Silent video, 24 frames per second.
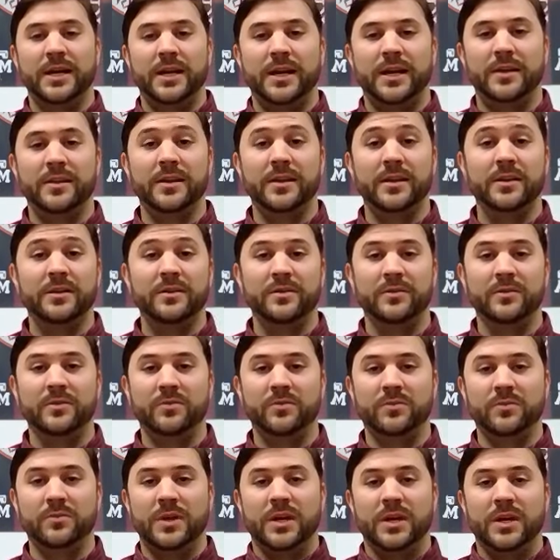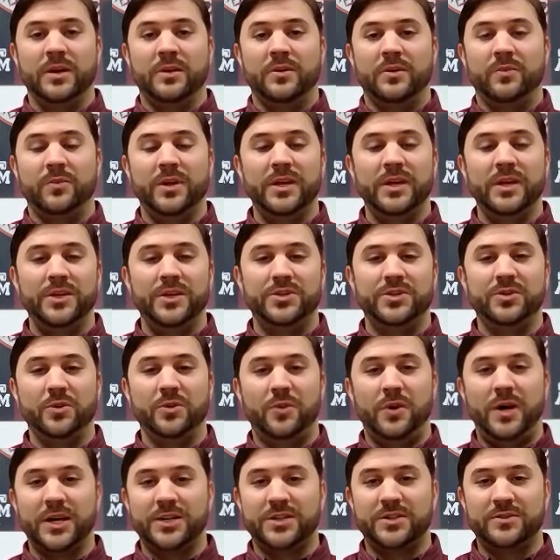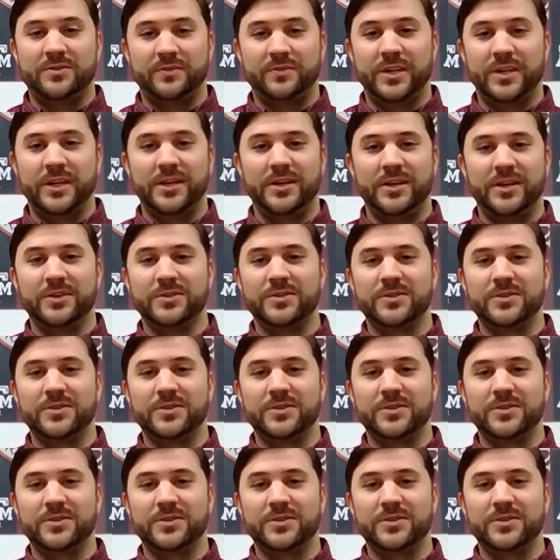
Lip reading: And then we need you to watch the videos.